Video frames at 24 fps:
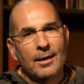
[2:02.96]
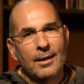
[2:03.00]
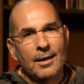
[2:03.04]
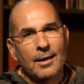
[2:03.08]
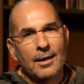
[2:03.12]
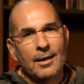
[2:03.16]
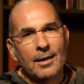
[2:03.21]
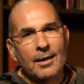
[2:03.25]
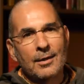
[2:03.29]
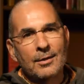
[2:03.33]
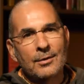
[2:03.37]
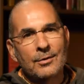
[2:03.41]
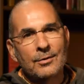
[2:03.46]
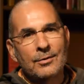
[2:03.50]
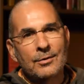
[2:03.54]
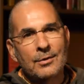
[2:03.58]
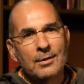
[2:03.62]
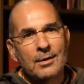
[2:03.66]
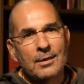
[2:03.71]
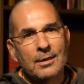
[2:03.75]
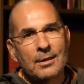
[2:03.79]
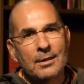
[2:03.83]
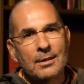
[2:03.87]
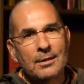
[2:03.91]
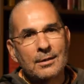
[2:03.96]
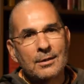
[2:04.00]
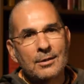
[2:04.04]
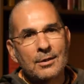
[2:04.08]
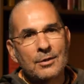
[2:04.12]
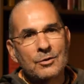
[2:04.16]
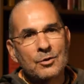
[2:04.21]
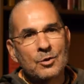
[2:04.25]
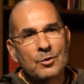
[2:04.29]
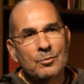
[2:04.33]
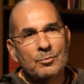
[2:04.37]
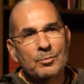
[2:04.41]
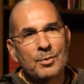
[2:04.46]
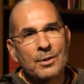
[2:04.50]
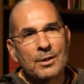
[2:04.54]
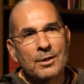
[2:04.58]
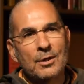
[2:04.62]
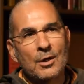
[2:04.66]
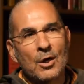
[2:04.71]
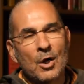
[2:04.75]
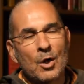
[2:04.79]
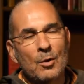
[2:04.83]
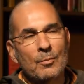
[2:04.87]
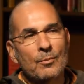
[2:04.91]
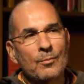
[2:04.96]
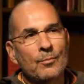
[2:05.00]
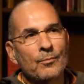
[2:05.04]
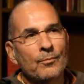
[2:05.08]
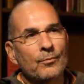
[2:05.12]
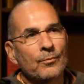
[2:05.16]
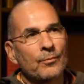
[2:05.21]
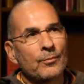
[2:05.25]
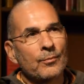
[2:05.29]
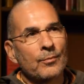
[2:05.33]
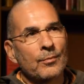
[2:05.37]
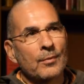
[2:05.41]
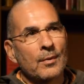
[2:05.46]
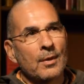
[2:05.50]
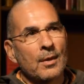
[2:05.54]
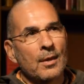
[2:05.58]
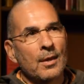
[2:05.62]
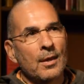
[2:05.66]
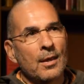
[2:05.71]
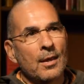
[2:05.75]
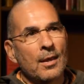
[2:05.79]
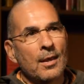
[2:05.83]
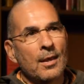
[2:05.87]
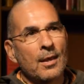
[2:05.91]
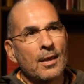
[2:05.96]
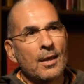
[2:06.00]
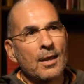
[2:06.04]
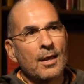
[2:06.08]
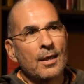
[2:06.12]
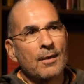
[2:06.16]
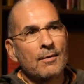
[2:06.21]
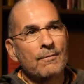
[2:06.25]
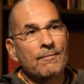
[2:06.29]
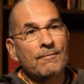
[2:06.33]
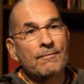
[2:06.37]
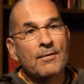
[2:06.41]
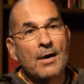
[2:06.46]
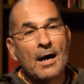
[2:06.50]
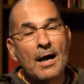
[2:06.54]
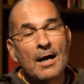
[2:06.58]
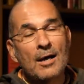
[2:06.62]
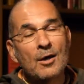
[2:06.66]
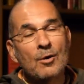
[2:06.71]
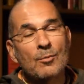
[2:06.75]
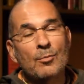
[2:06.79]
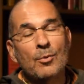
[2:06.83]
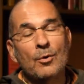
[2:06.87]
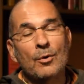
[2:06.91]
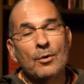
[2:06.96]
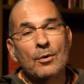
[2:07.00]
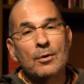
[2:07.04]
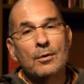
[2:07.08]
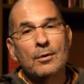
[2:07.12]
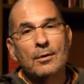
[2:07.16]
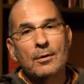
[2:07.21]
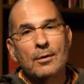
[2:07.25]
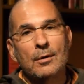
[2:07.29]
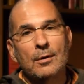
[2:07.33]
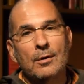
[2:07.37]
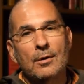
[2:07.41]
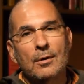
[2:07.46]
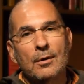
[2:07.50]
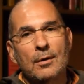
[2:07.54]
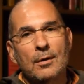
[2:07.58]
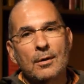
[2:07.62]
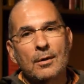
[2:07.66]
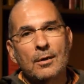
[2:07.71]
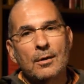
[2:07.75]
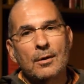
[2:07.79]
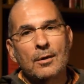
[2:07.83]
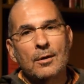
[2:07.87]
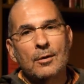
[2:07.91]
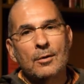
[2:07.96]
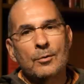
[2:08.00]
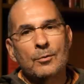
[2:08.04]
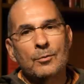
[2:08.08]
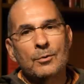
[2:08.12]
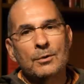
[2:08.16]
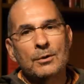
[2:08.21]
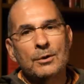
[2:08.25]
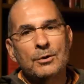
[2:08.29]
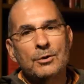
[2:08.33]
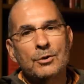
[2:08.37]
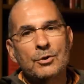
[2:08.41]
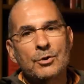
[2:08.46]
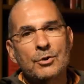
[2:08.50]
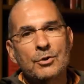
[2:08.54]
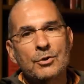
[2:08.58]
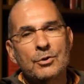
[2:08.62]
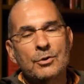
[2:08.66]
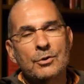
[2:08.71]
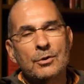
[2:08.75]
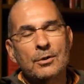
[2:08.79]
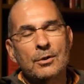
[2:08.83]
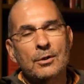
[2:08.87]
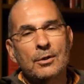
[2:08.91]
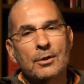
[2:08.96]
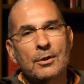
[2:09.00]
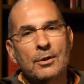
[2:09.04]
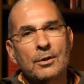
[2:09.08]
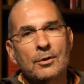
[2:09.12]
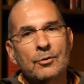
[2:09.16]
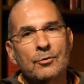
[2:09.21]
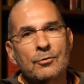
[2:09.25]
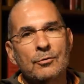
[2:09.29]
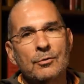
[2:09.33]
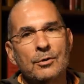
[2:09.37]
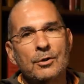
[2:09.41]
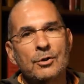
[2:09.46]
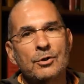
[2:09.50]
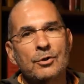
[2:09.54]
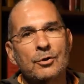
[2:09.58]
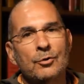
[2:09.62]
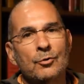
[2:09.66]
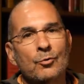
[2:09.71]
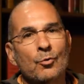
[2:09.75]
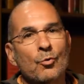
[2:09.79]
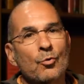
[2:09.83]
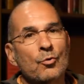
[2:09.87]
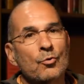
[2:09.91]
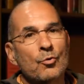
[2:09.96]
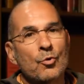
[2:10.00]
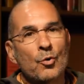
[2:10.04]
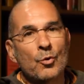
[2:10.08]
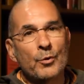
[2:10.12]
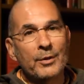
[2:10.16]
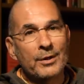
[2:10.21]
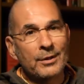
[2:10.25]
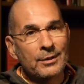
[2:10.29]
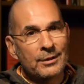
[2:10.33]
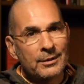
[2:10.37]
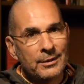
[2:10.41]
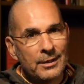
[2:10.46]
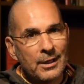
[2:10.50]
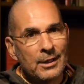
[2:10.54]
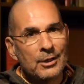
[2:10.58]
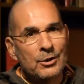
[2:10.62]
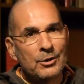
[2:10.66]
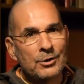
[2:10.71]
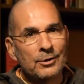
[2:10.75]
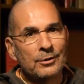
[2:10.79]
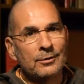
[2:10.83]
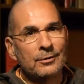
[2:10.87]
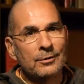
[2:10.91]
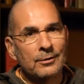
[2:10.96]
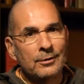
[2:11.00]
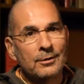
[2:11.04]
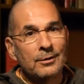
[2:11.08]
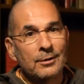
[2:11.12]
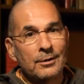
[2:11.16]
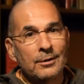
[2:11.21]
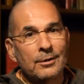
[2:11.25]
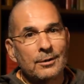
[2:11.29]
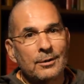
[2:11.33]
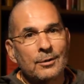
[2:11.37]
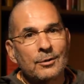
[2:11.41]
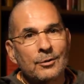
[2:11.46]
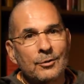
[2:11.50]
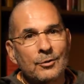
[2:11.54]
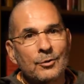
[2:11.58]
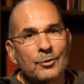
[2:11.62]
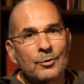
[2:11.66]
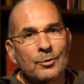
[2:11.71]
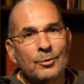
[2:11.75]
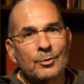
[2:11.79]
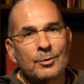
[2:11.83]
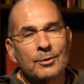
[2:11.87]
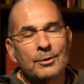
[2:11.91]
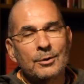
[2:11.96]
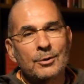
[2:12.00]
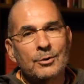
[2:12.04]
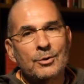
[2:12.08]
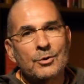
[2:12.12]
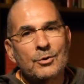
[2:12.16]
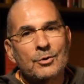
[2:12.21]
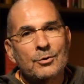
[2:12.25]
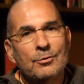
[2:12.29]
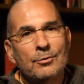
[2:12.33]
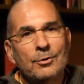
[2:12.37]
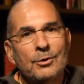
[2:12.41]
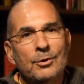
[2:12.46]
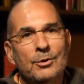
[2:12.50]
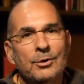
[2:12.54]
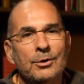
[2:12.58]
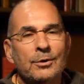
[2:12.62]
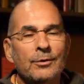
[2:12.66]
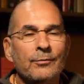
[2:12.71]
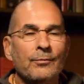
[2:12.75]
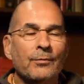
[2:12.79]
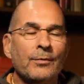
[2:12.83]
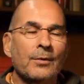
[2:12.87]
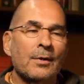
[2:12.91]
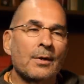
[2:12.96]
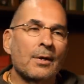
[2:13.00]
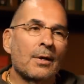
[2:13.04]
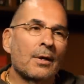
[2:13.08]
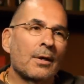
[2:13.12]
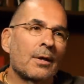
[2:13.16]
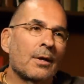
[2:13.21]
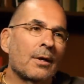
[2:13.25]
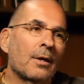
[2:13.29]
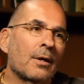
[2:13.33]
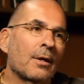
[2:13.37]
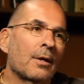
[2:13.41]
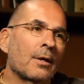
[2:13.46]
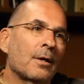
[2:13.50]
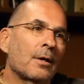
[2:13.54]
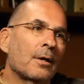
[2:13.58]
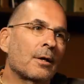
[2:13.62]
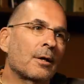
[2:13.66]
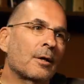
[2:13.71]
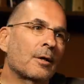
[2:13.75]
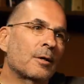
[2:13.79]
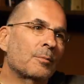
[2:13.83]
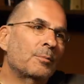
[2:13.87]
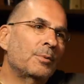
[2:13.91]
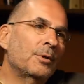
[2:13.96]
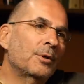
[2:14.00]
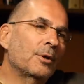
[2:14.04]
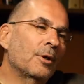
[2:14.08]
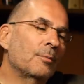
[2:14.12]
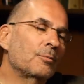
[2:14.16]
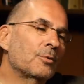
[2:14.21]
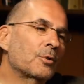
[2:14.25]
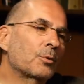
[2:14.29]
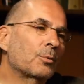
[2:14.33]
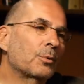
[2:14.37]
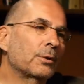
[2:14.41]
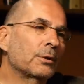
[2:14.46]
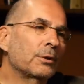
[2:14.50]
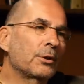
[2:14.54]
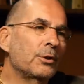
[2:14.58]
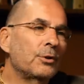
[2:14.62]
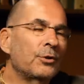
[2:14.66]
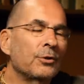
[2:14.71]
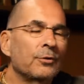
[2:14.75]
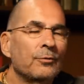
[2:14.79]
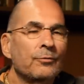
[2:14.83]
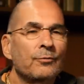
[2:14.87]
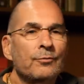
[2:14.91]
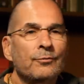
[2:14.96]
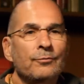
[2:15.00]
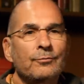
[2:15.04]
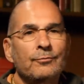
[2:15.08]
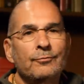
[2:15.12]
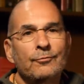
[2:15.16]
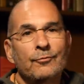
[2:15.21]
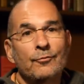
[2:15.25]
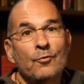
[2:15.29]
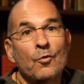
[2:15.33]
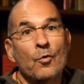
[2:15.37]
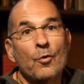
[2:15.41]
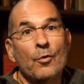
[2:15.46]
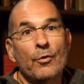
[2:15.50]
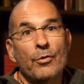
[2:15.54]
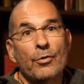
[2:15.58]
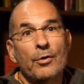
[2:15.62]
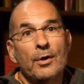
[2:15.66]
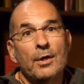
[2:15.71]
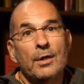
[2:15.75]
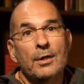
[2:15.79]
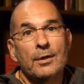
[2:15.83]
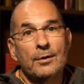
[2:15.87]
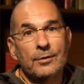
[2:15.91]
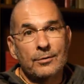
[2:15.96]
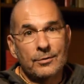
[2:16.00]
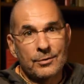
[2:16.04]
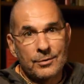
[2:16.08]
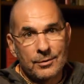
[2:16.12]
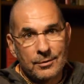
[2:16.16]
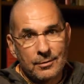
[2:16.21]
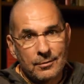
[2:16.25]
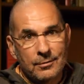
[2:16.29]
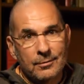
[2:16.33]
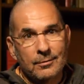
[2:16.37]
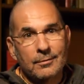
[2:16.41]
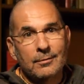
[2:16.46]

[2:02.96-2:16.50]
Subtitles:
and it doesn't become a viable religious tradition or orientation to a religious tradition. It becomes a religion for things,